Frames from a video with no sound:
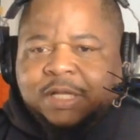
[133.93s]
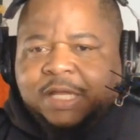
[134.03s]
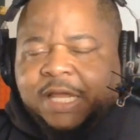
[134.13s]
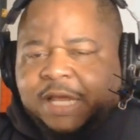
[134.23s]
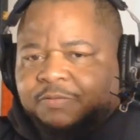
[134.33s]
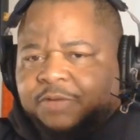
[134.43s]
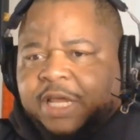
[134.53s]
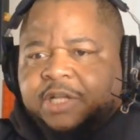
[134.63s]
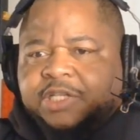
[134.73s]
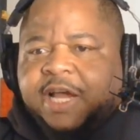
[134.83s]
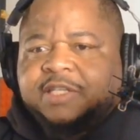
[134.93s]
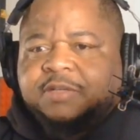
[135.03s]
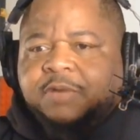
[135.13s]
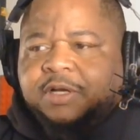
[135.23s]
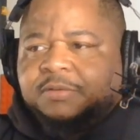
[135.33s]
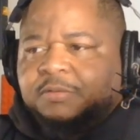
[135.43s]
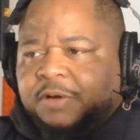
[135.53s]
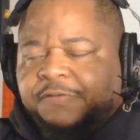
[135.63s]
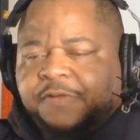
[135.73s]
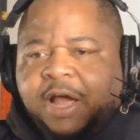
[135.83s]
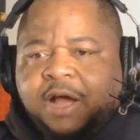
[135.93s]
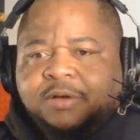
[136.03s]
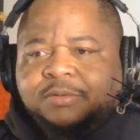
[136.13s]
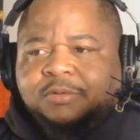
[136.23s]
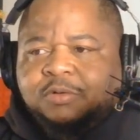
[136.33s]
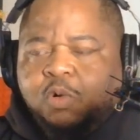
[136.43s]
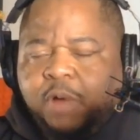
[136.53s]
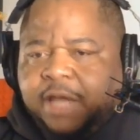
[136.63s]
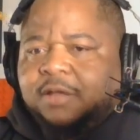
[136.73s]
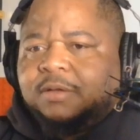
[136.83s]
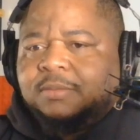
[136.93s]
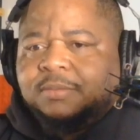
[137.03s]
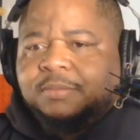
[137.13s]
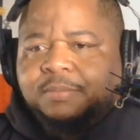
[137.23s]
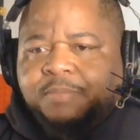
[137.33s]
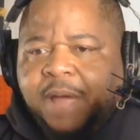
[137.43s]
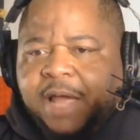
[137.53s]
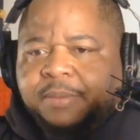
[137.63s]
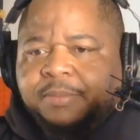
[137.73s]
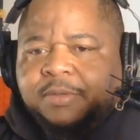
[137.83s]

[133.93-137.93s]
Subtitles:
Hit Rakia Jackson with a foul. Quick, bam.